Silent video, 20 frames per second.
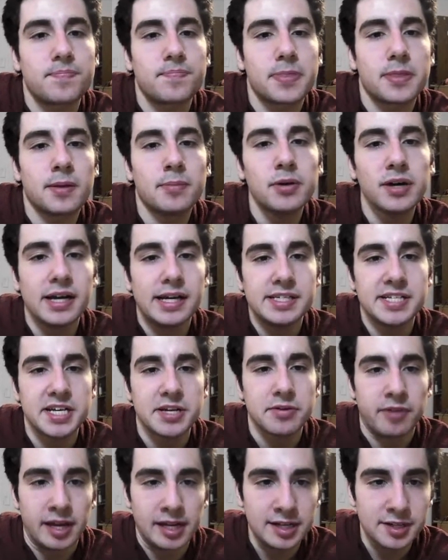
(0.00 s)
Number 18,
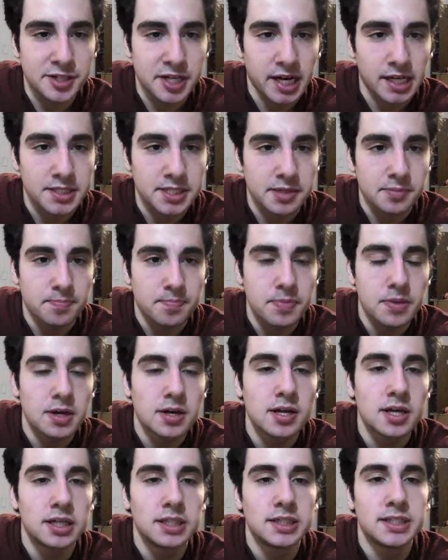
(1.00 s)
Randy Jackson.
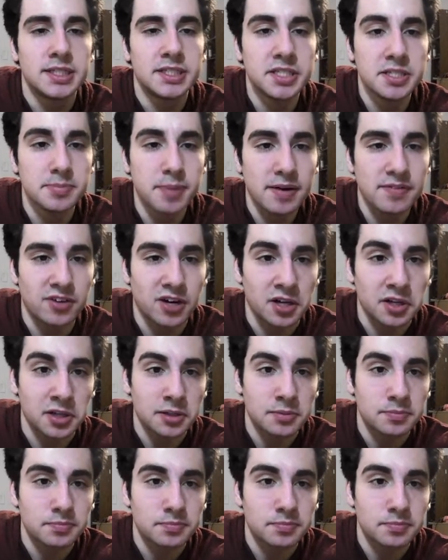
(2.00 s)
This is my father.